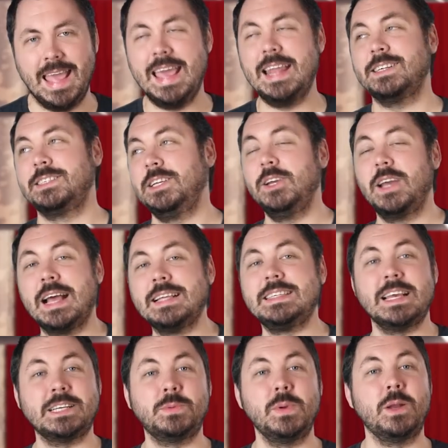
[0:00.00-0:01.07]
And I'll see you guys
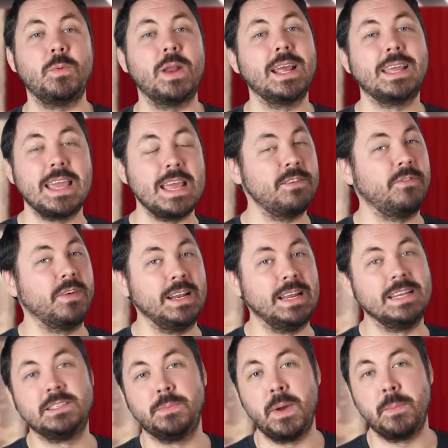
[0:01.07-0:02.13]
next week when I can't fit
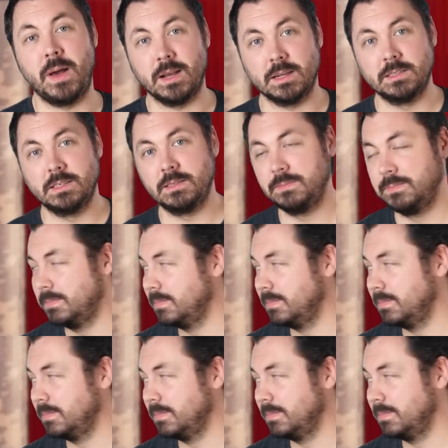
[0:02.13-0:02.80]
into my box.